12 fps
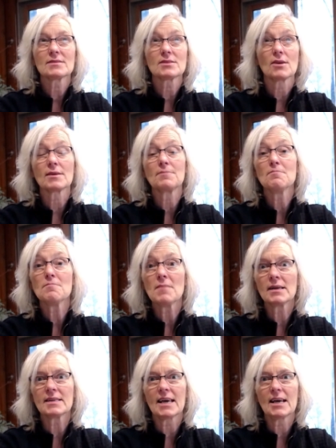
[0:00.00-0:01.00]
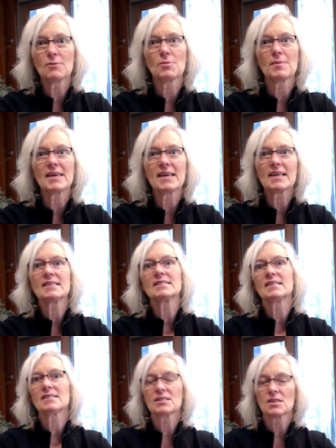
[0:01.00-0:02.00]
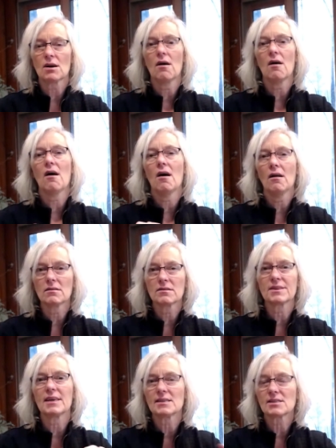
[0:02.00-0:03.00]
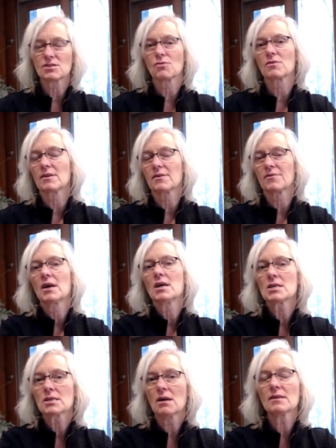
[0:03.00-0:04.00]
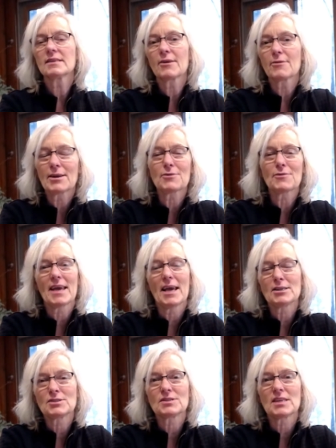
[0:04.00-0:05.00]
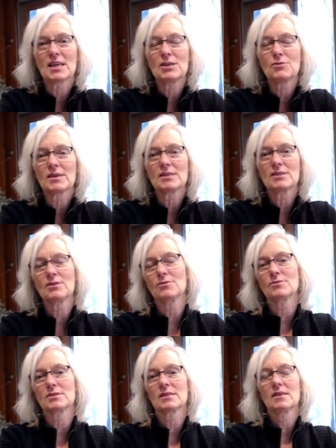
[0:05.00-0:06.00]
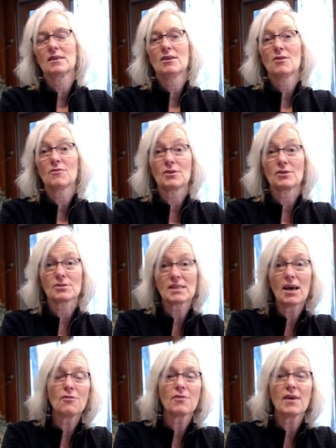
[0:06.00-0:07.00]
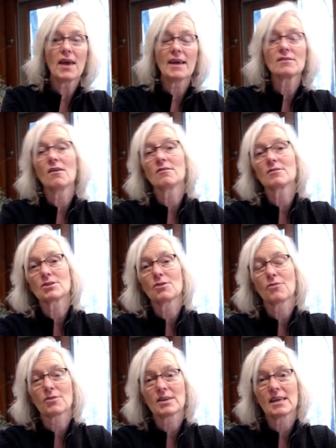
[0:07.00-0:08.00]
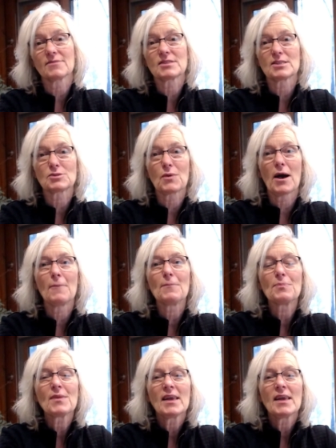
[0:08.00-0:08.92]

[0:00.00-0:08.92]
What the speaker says: starting Monday, we'll be getting into all the sort of culinary creations that you can use for yourself and also for gifts as well.